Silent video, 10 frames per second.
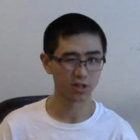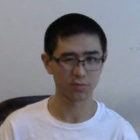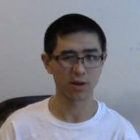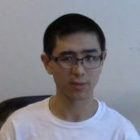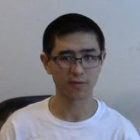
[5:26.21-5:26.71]

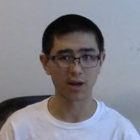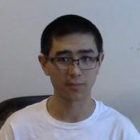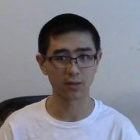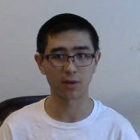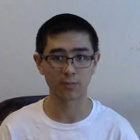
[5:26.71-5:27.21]
You'll probably find
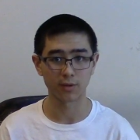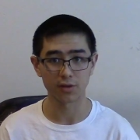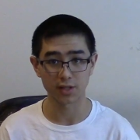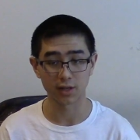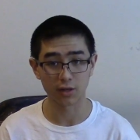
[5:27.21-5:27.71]
ping pong
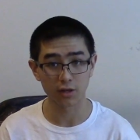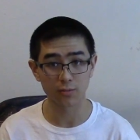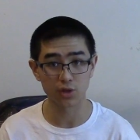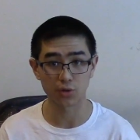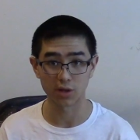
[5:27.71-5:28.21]
balls in a good
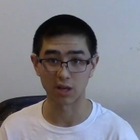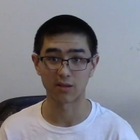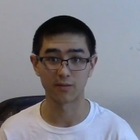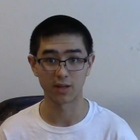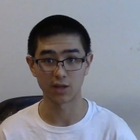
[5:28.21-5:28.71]
majority of
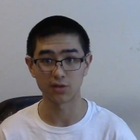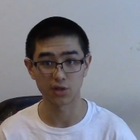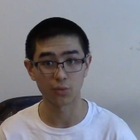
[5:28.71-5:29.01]
the videos